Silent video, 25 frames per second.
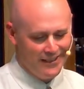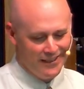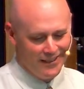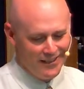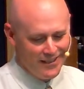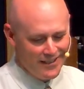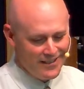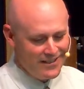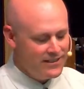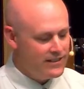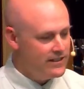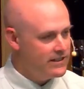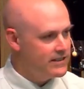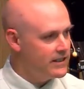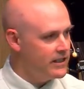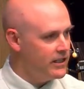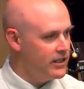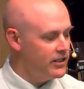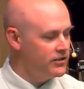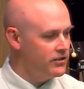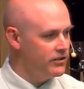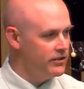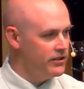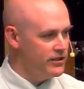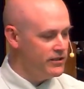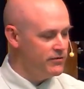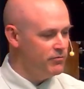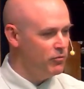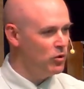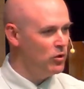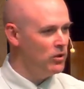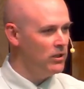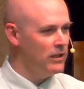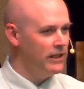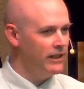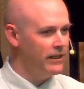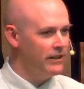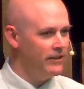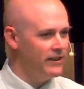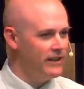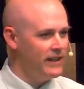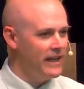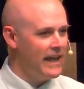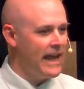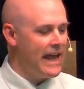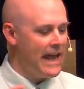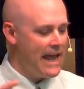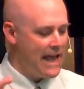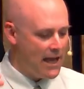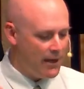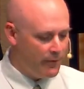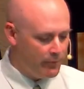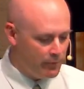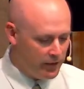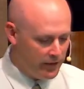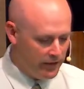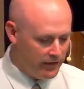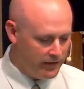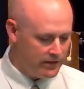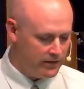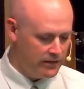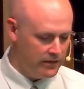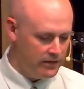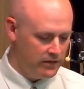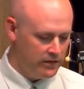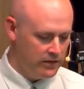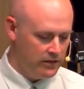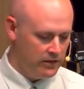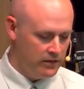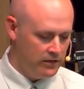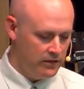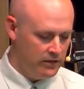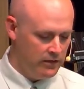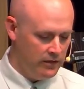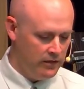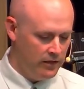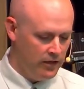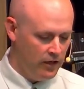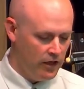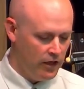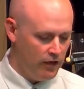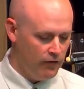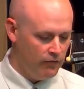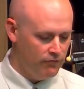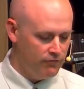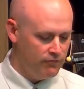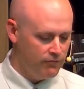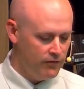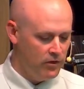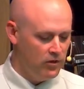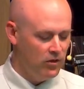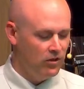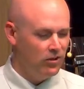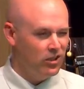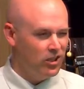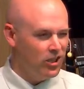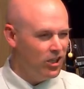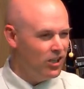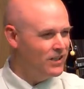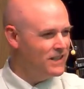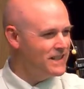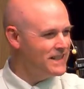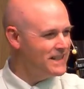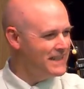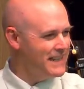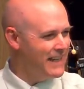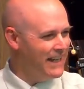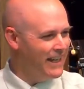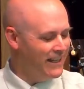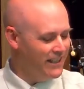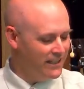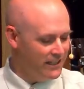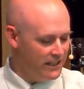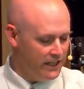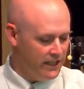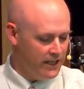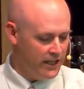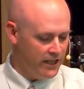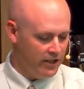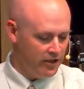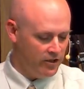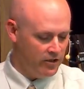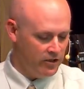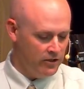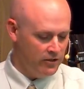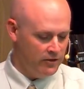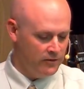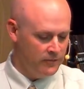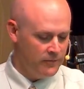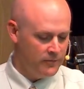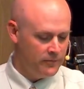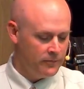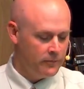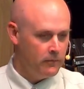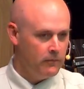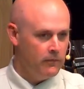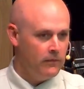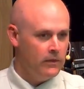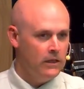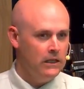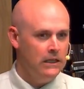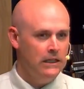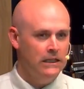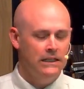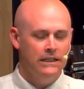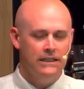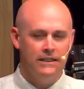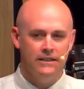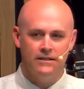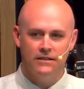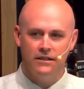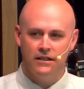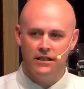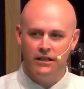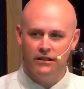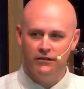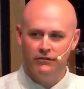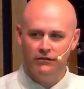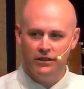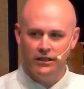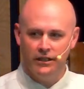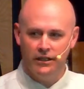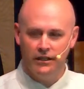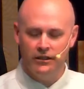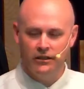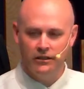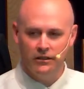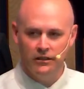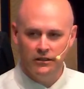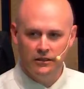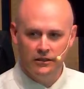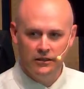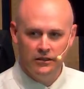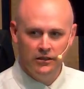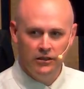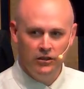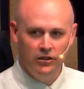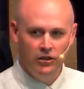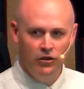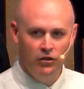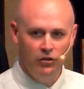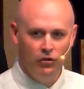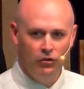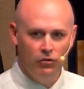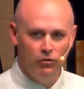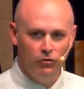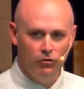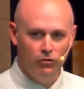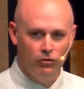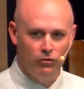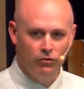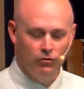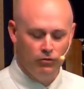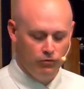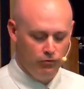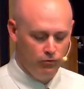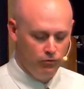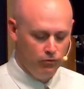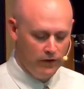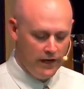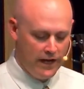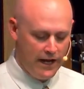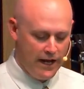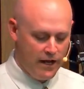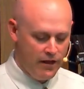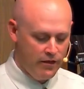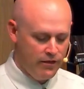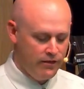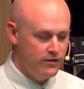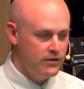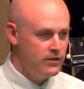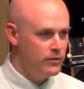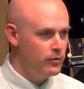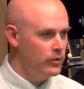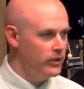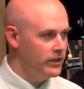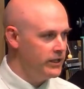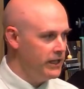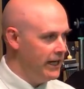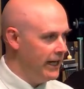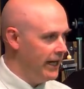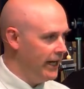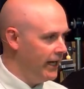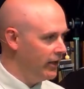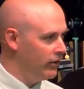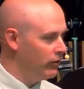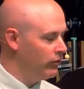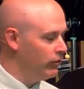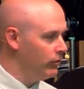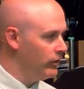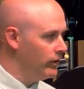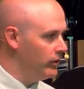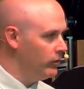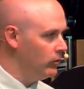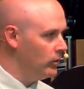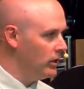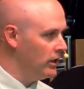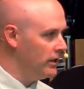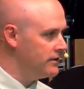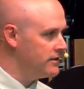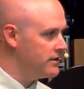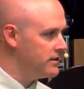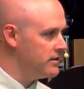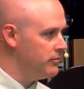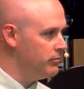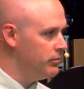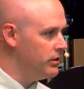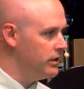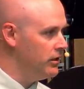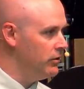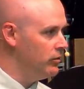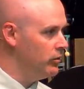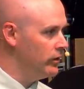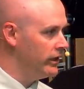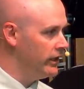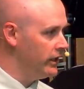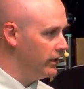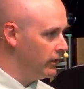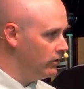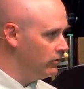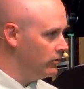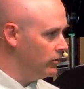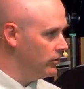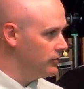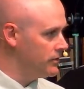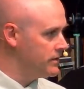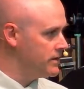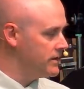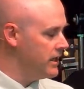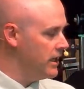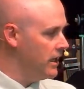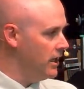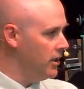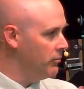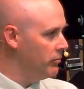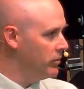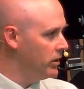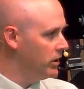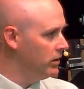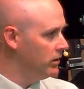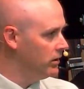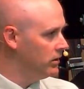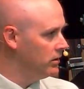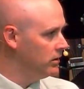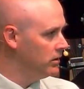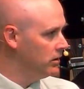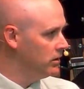in this discussion is more like the habit of long-standing anger. It's kind of like wrath is what angry wants to be when it grows up,